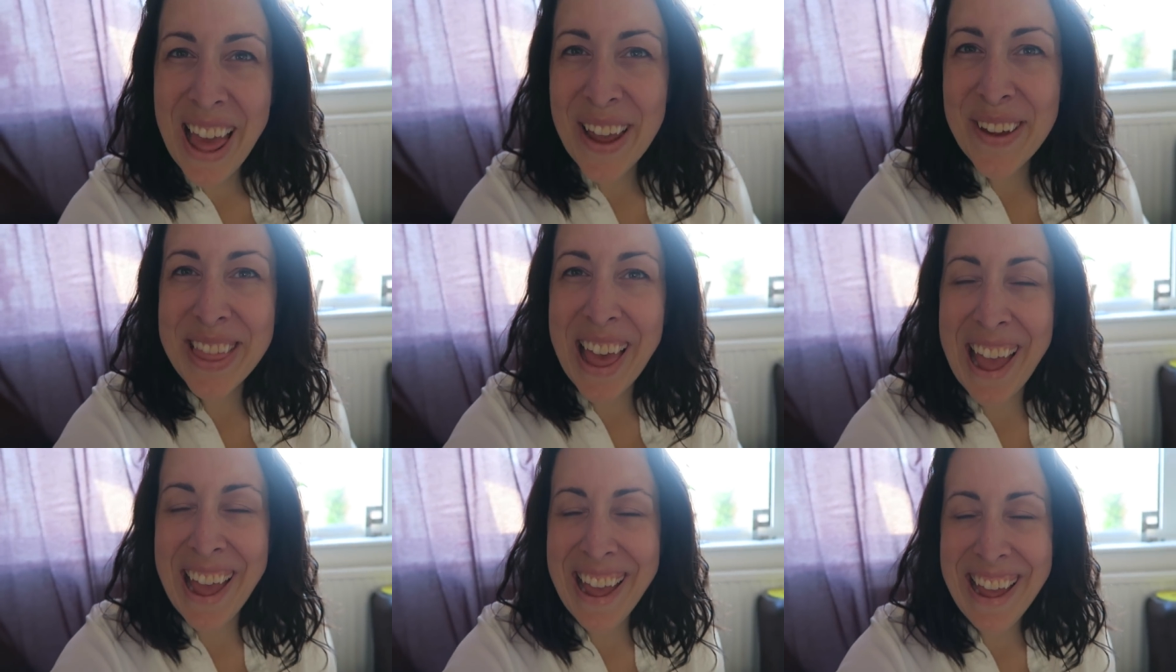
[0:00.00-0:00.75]
Hello
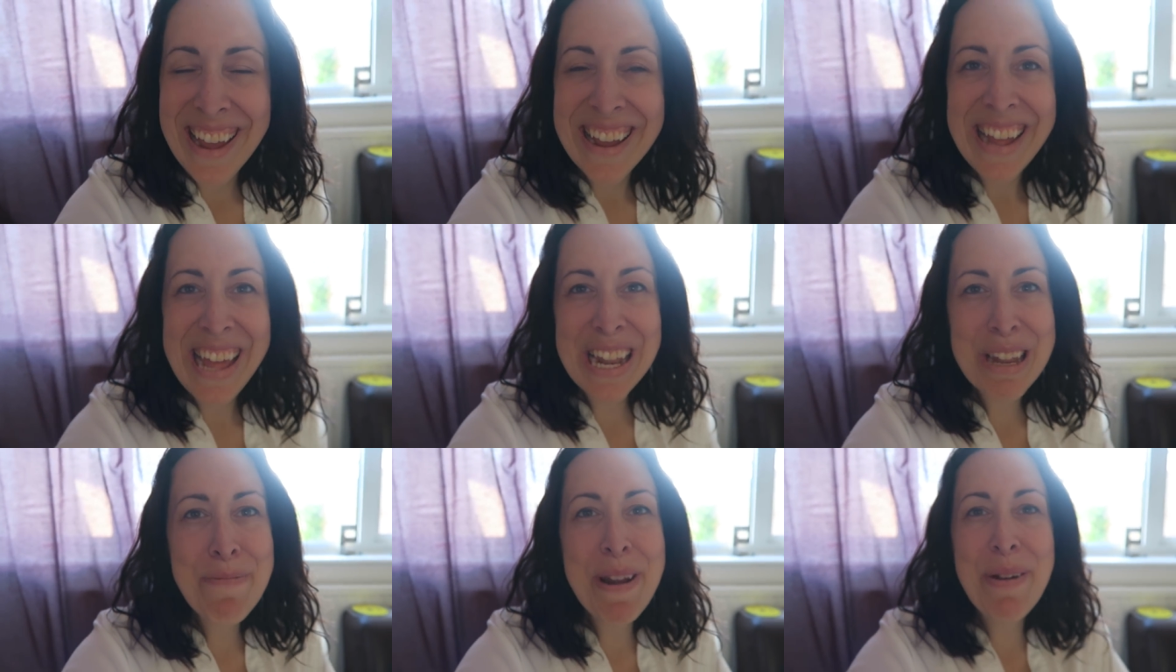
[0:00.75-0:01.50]
there.
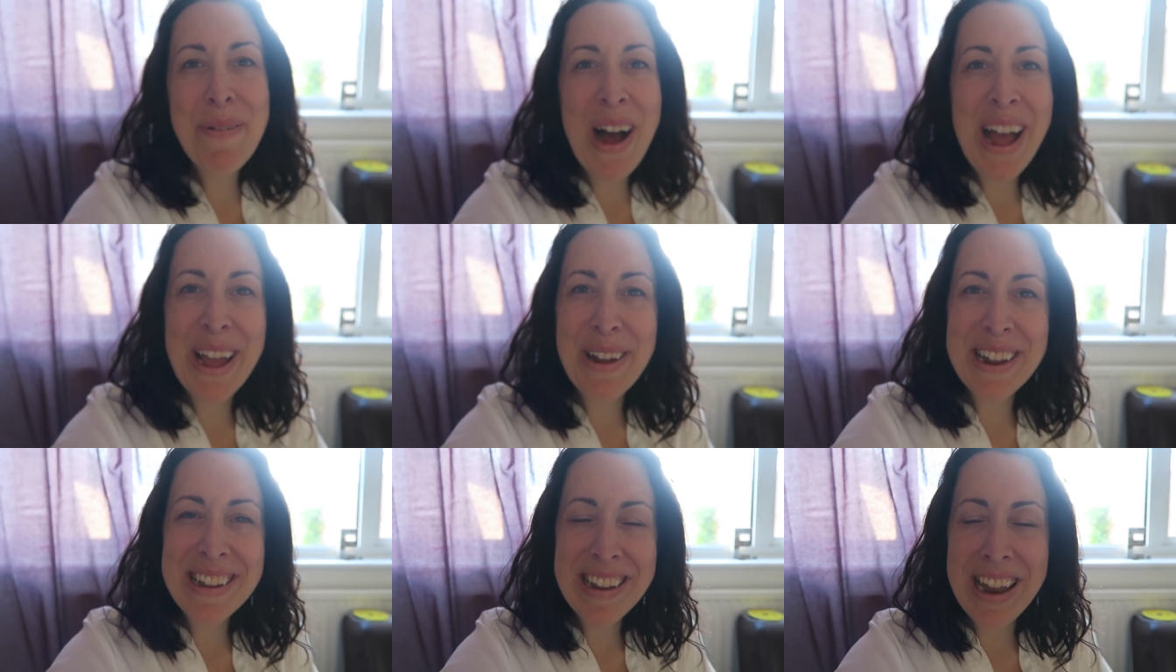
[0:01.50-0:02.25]
It's been a
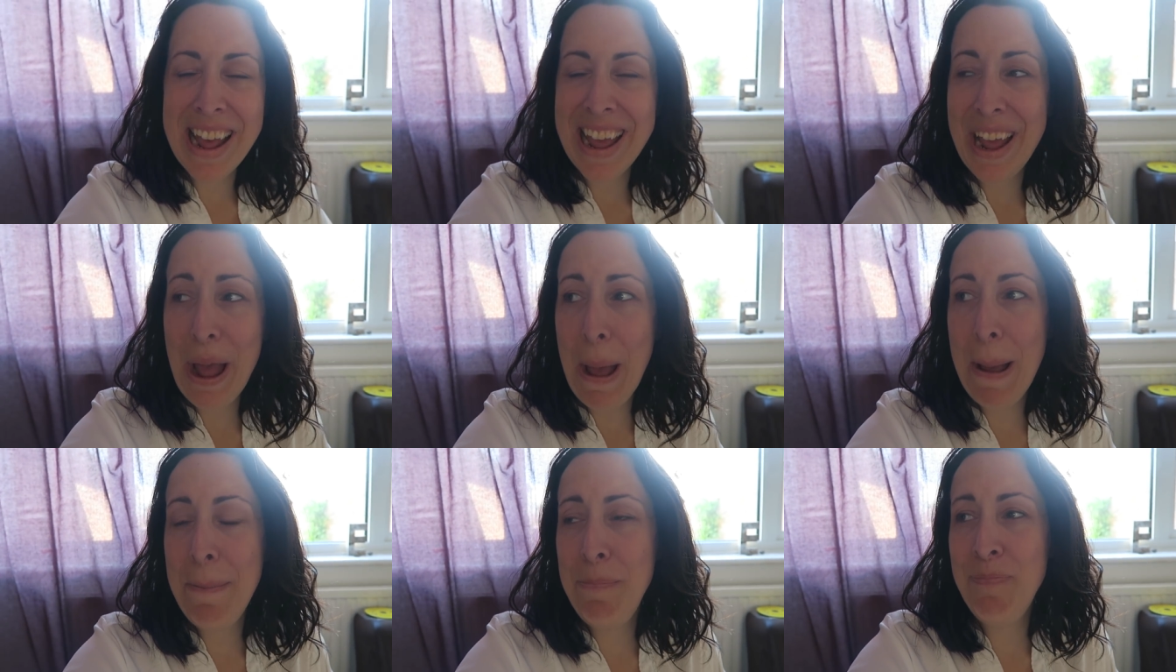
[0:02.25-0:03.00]
while, isn't
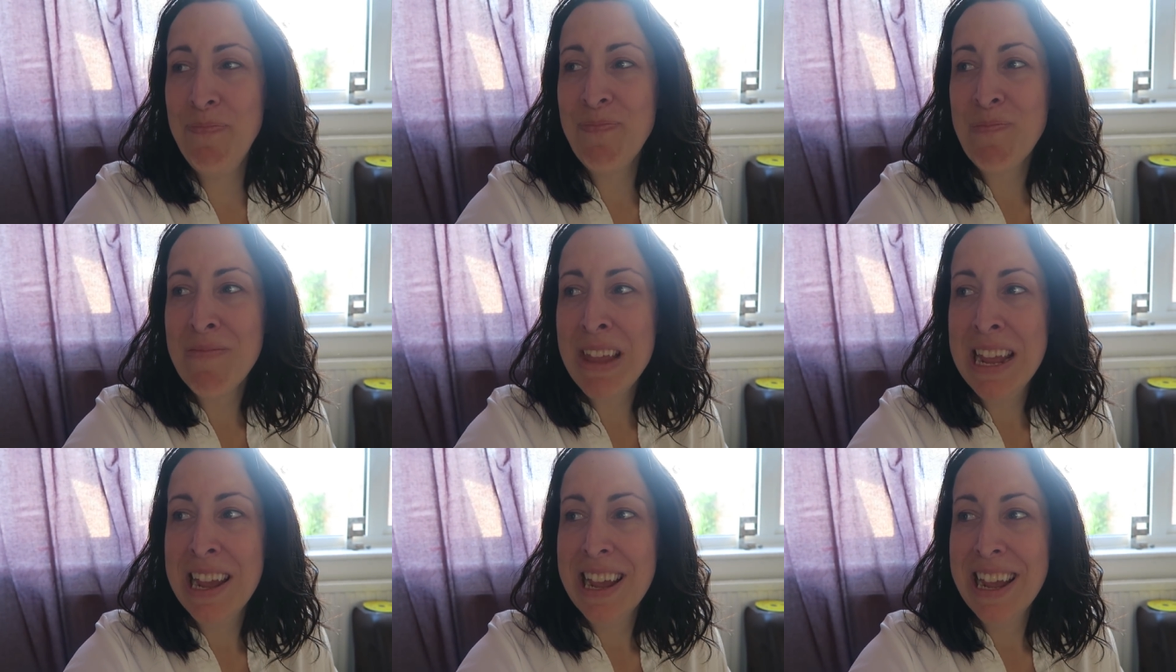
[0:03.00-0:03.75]
it?
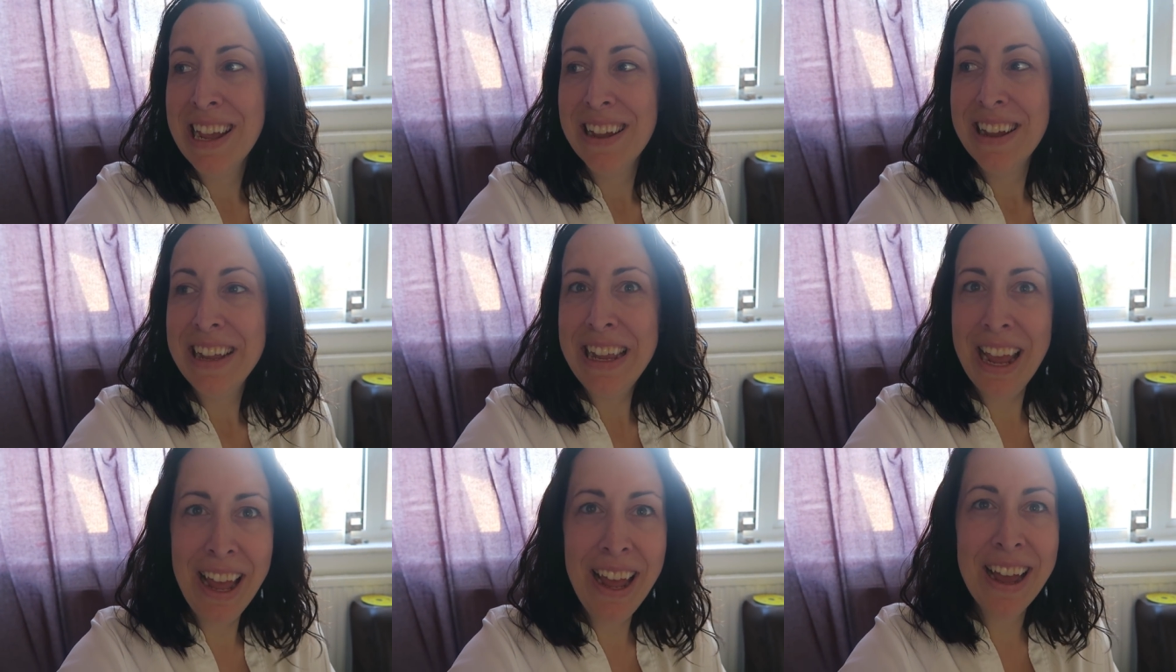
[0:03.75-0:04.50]

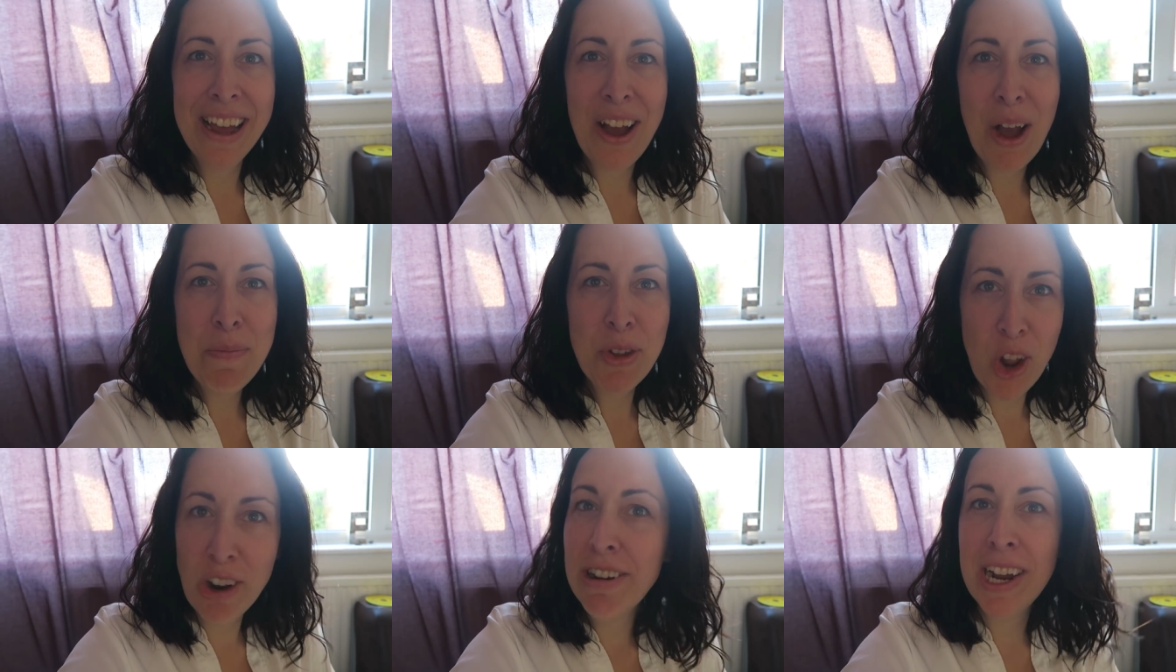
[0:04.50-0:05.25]
Yeah, I'm
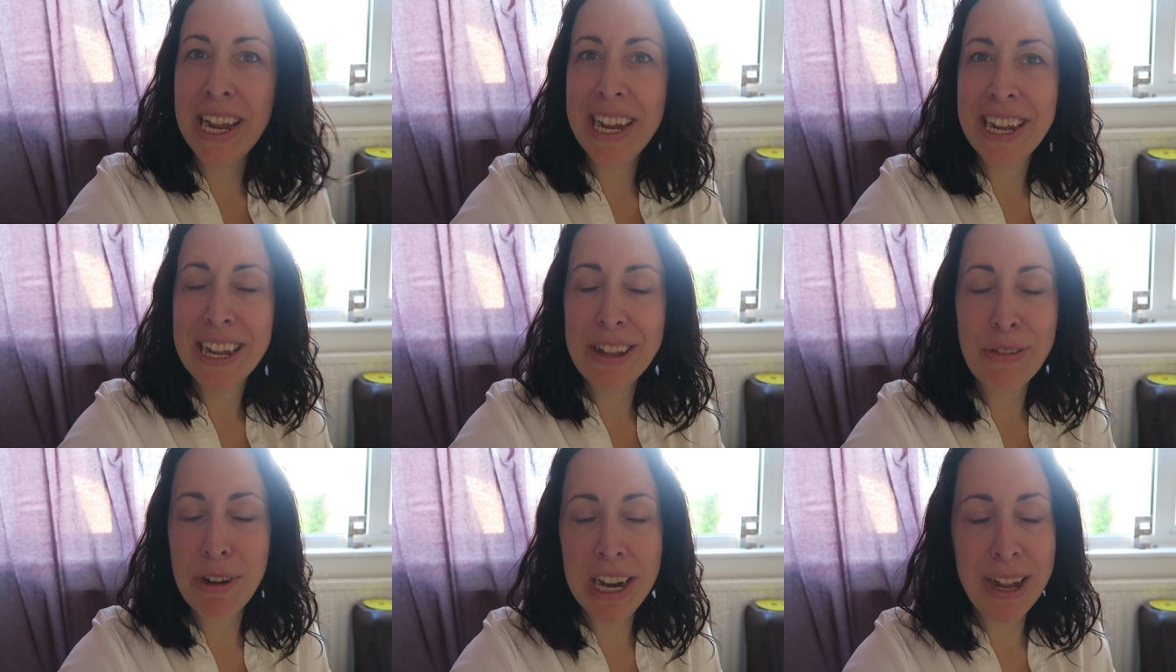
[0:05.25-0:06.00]
sorry
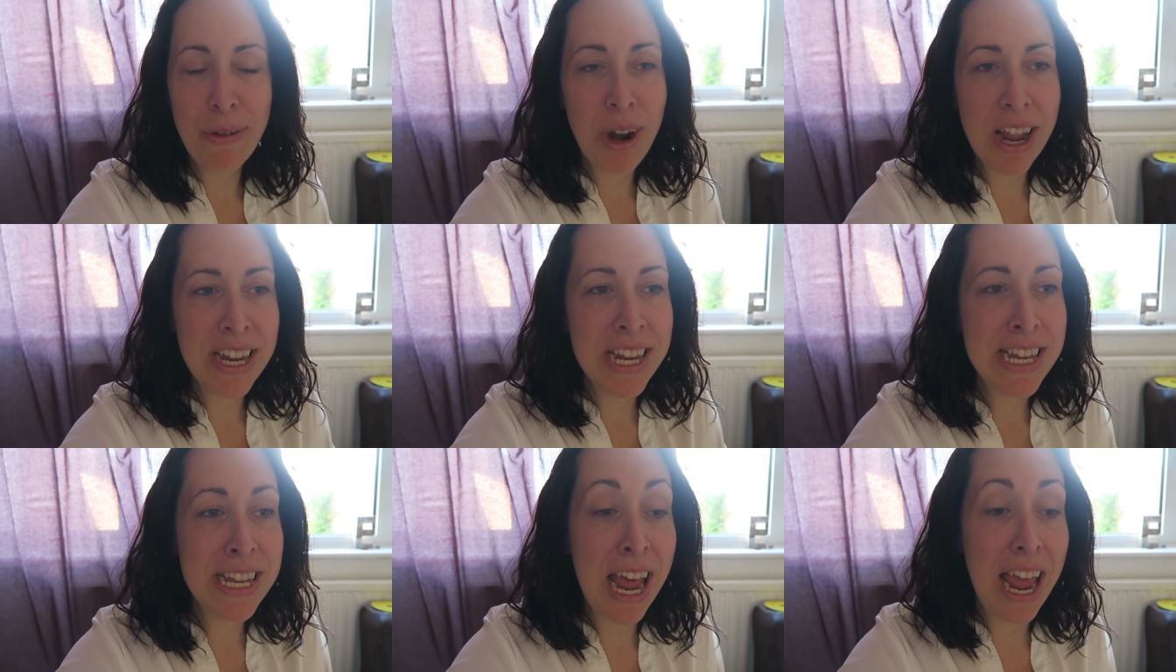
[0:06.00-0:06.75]
is really all I
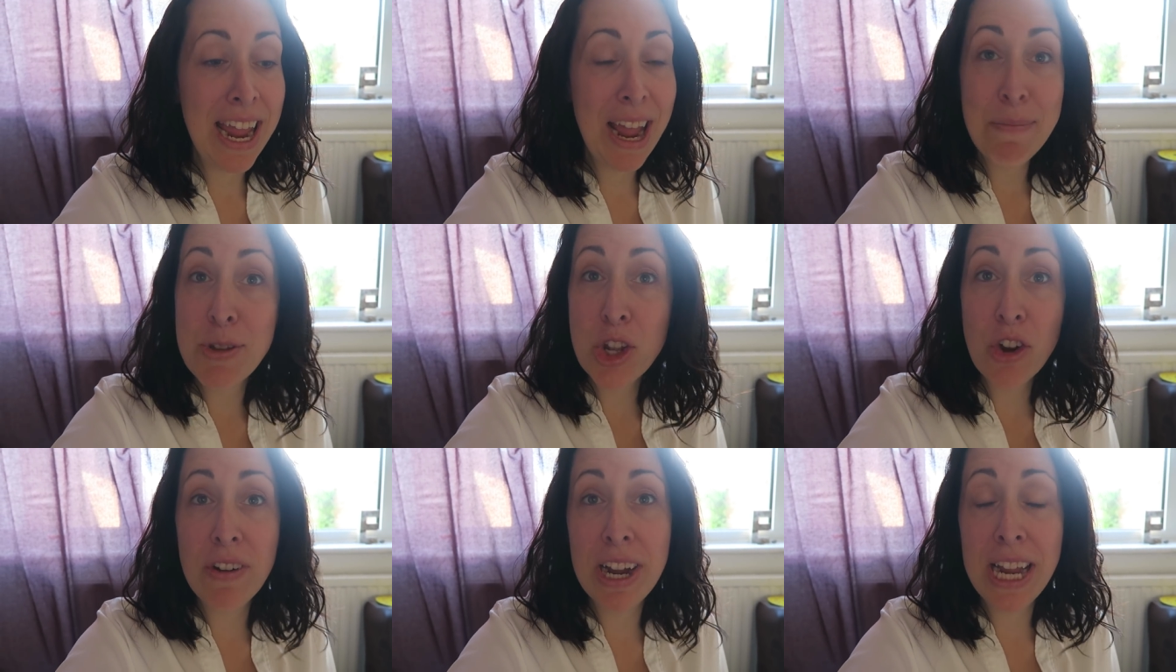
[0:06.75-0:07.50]
can say. I'm
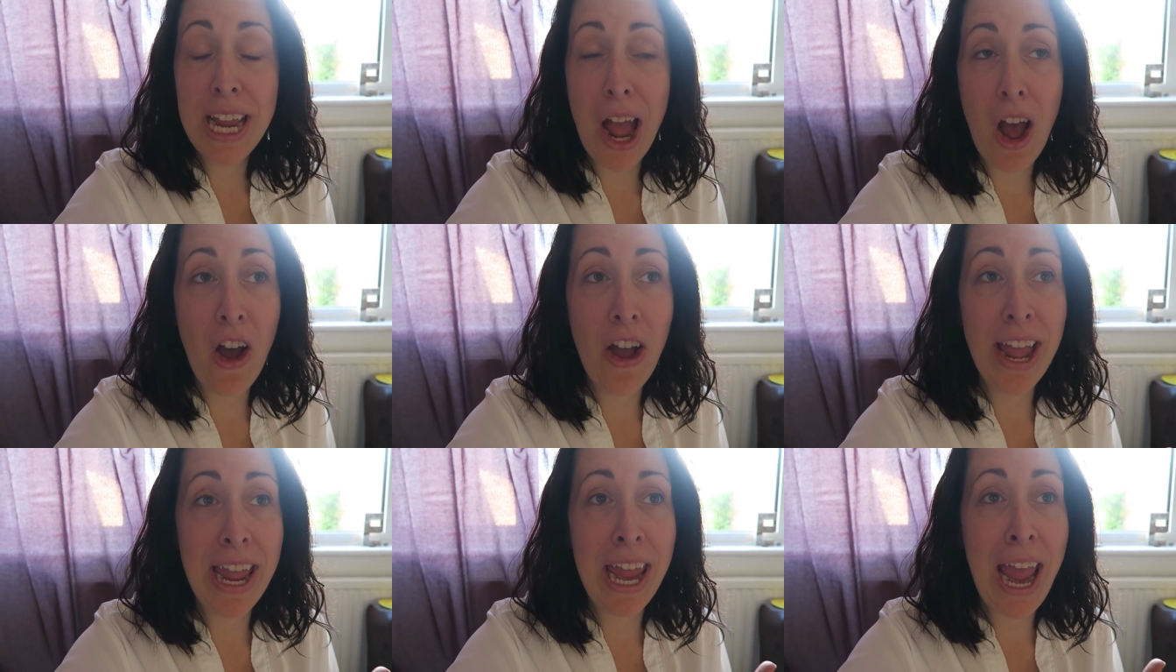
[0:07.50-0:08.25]
sorry
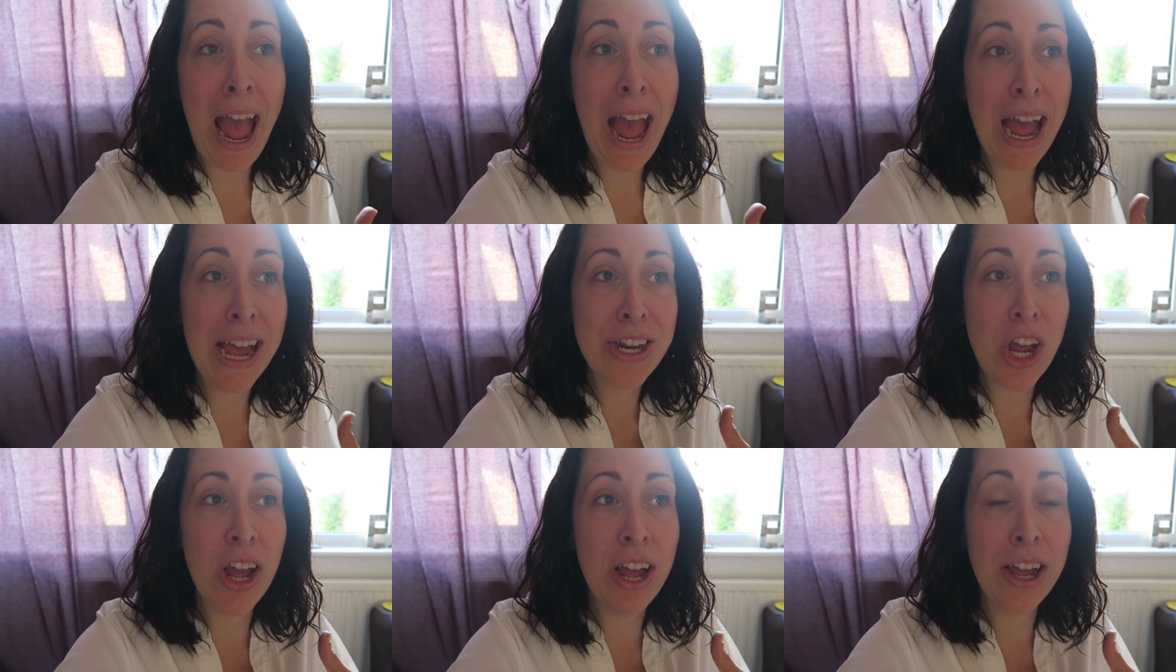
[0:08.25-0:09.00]
I
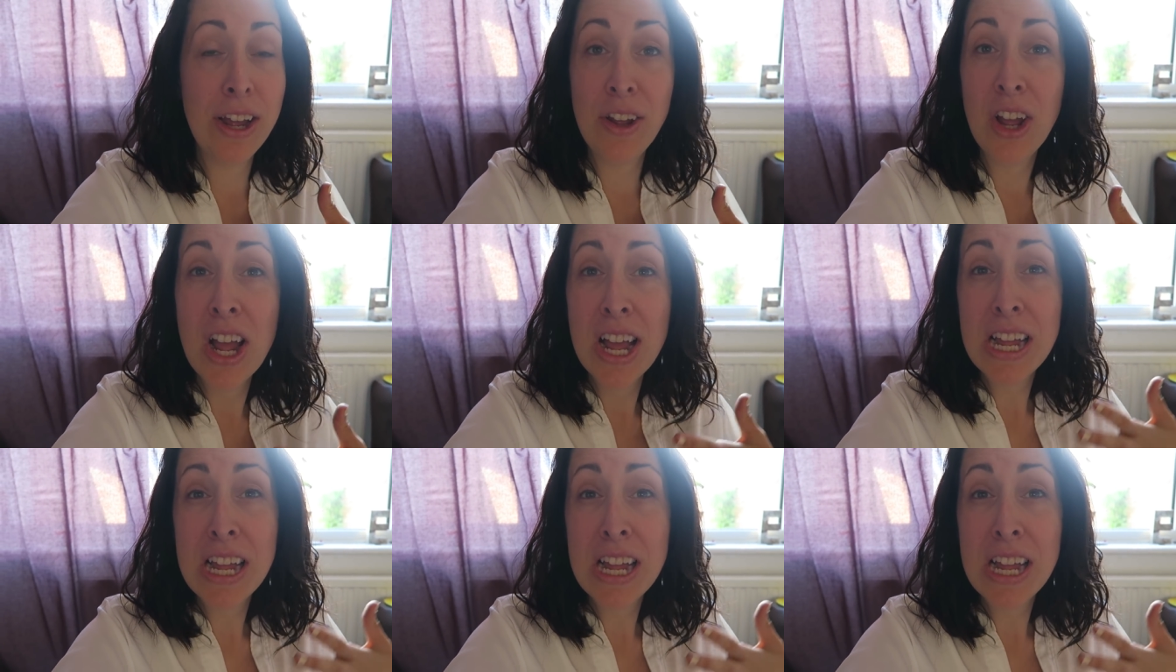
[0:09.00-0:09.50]
had a